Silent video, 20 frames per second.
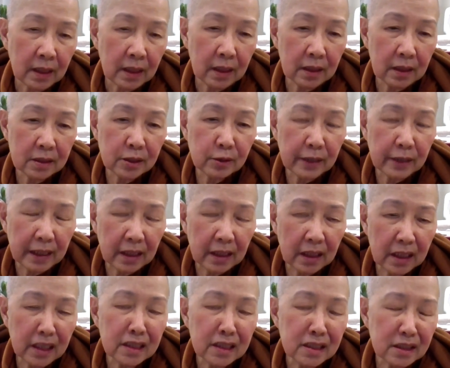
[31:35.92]
strike
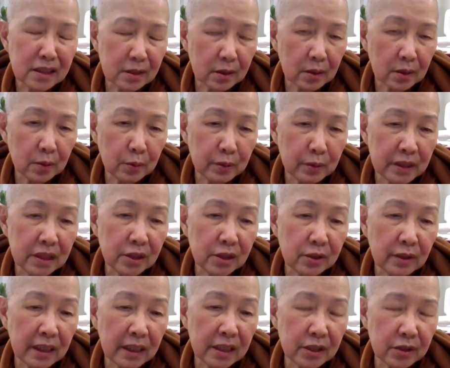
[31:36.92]
us. So we did
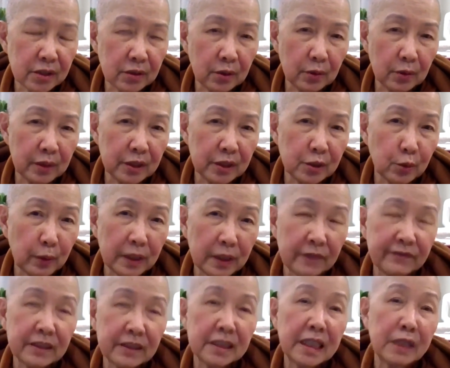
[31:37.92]
try to go into one
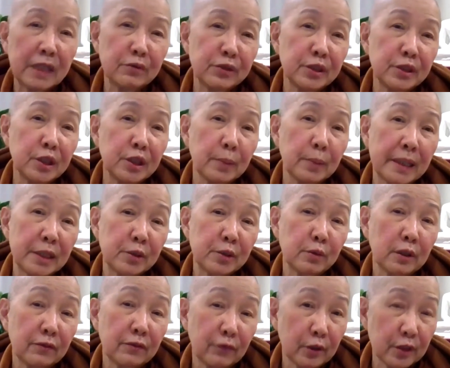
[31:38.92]
of the towns nearby
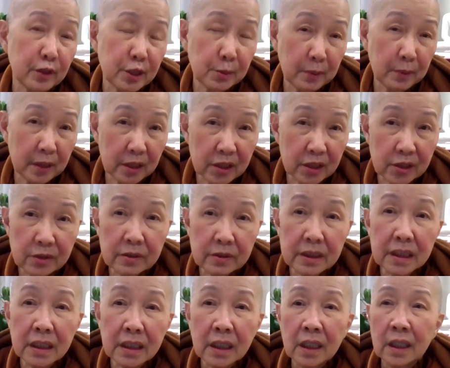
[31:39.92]
to our forest
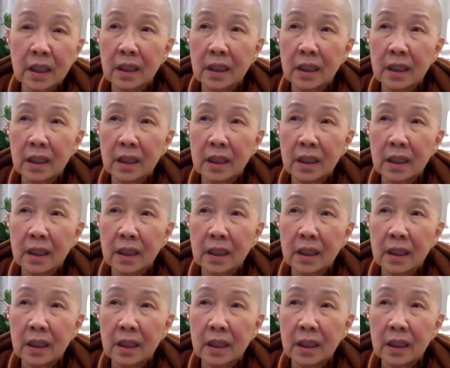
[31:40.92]
monastery,